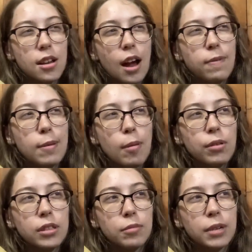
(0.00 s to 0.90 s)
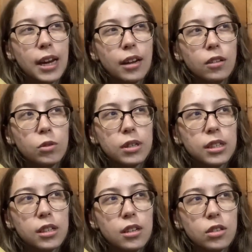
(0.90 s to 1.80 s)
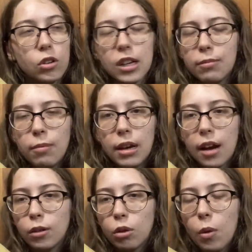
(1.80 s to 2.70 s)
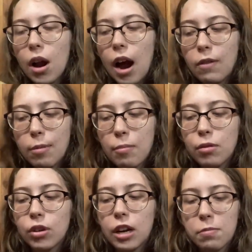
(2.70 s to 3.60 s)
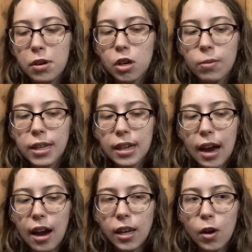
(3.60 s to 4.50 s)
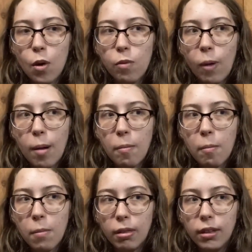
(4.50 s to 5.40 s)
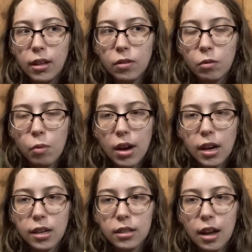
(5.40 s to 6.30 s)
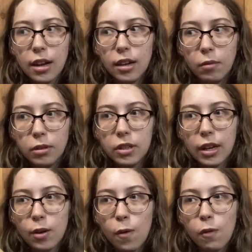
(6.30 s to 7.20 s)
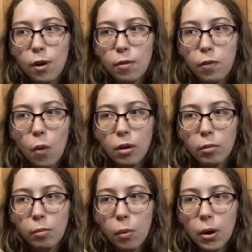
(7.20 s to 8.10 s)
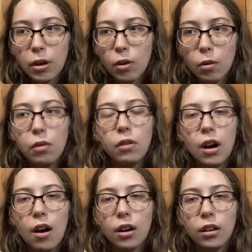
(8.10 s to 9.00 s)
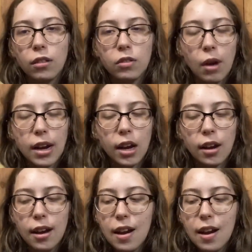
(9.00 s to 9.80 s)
I remember some kid joins the circus, maybe? I don't know. I remember looking up on Goodreads. It had like over a million ratings, and it's like over 4.0 on rating.